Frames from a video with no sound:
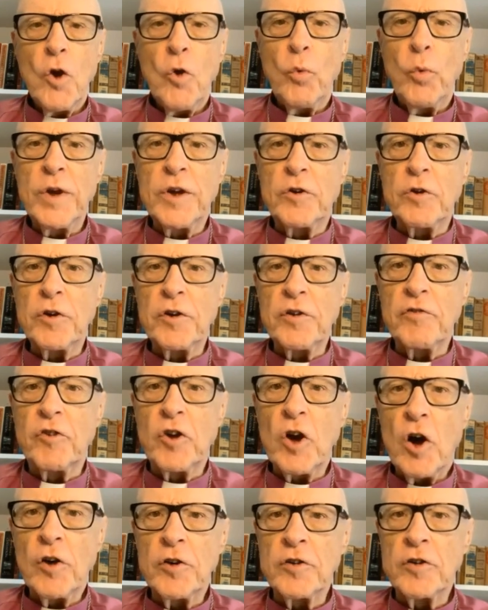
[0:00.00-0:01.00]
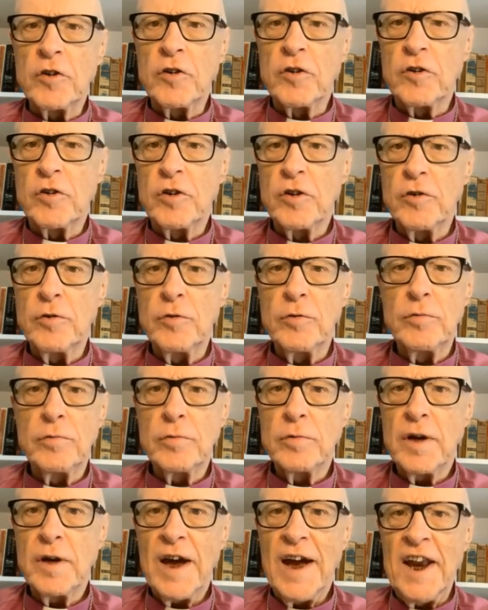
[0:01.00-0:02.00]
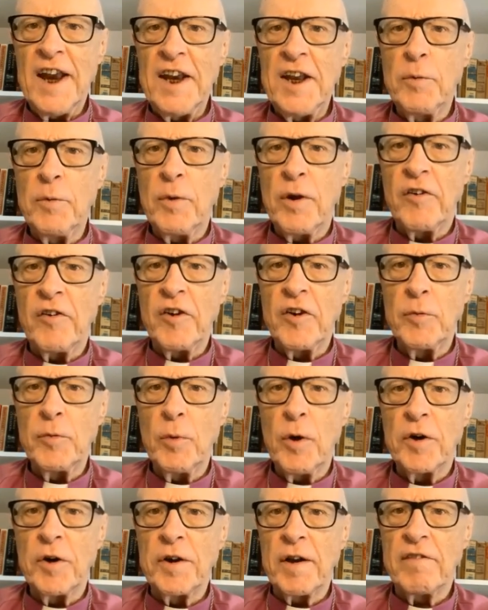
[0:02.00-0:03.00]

We could have gone to anywhere in the world.